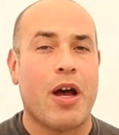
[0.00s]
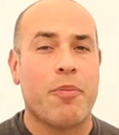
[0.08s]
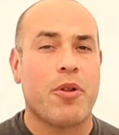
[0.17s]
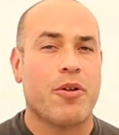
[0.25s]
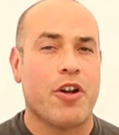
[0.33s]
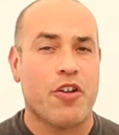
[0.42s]

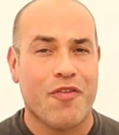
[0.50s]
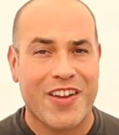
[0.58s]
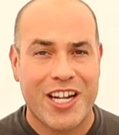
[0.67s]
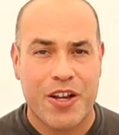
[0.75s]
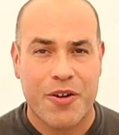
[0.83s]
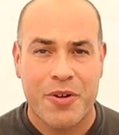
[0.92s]
upload a new
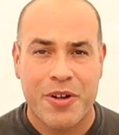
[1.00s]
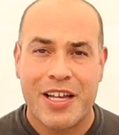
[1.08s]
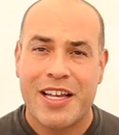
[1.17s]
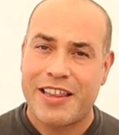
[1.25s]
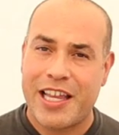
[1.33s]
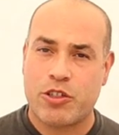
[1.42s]
video.
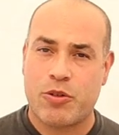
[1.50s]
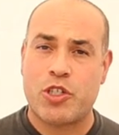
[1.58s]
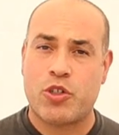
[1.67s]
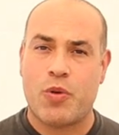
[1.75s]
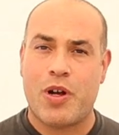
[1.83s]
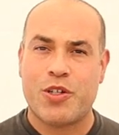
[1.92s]
Thanks so
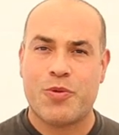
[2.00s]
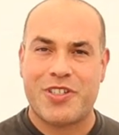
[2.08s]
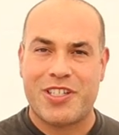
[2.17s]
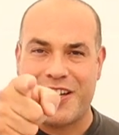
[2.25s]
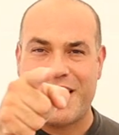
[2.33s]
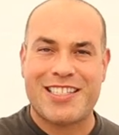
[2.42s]
much for watching. We'll
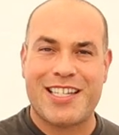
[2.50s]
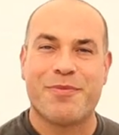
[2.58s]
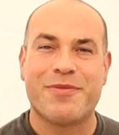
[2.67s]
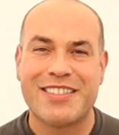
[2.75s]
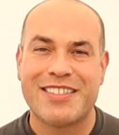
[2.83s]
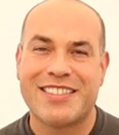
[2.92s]
see you next time.